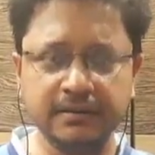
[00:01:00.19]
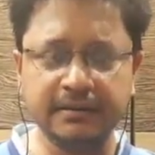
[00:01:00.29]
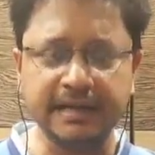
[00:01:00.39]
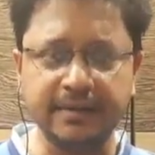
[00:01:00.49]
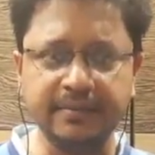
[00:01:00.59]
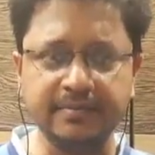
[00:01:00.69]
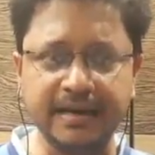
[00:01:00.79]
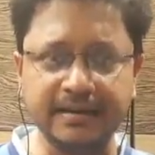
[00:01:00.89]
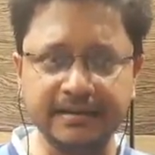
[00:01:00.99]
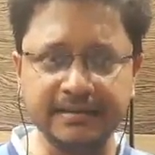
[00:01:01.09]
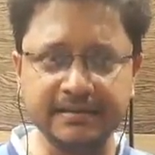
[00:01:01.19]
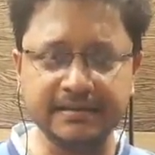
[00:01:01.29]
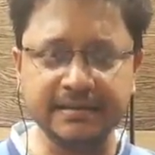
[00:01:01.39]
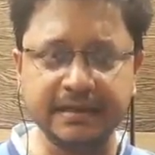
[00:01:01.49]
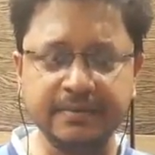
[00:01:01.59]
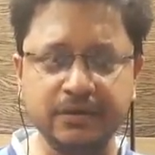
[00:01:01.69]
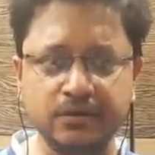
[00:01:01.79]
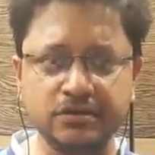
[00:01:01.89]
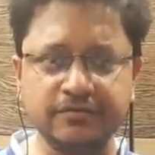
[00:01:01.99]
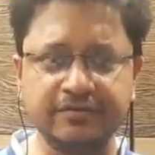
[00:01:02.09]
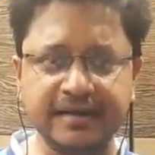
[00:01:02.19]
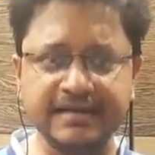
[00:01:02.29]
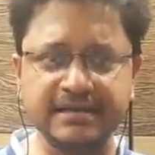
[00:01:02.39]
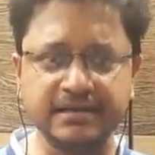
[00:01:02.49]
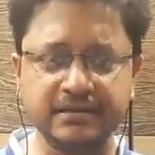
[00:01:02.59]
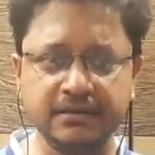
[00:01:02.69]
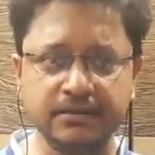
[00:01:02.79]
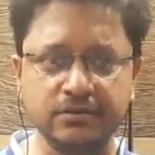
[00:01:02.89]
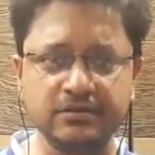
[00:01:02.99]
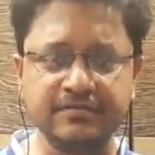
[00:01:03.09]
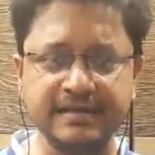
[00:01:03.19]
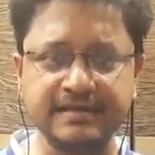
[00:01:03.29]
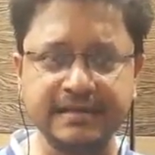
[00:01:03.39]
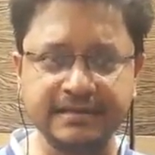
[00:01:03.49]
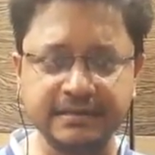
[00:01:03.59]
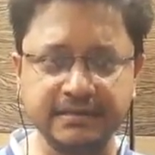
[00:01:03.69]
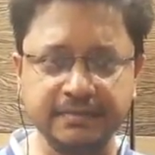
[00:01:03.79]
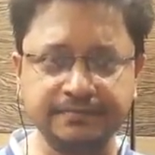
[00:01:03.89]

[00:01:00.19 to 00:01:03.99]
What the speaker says: there can be malaise, there can be loss of taste, loss of sensation